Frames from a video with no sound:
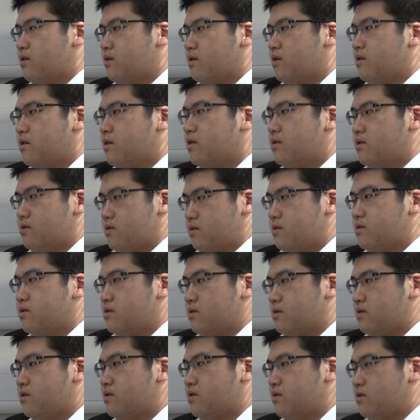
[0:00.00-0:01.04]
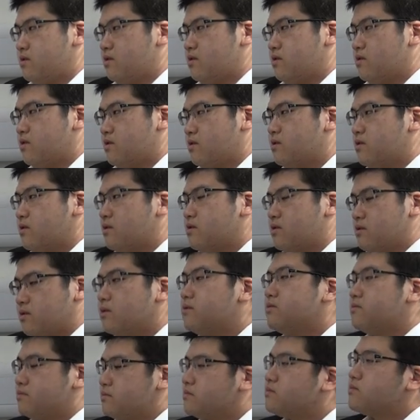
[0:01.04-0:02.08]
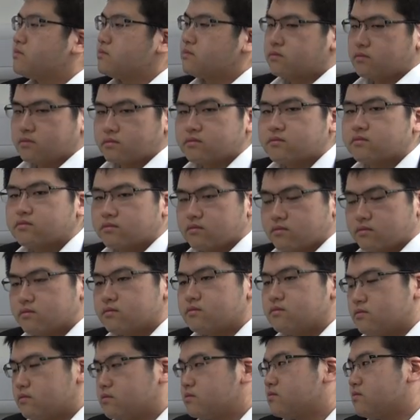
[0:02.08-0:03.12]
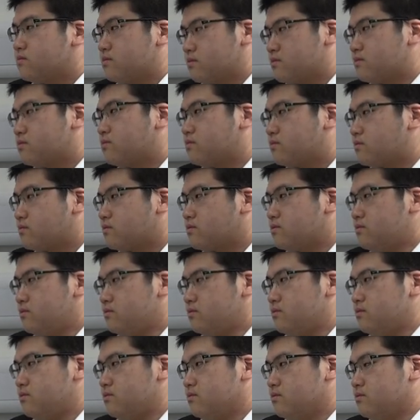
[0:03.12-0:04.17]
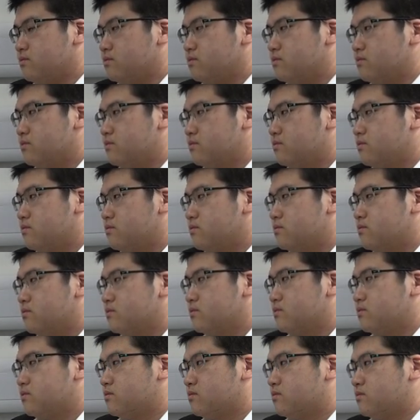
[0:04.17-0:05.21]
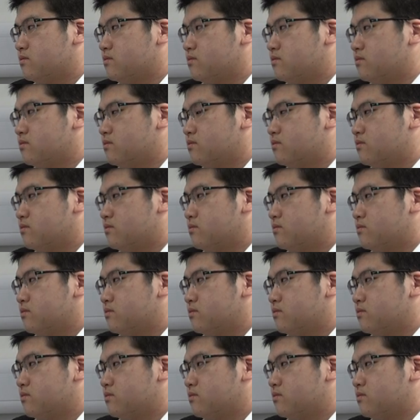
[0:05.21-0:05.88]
(silent)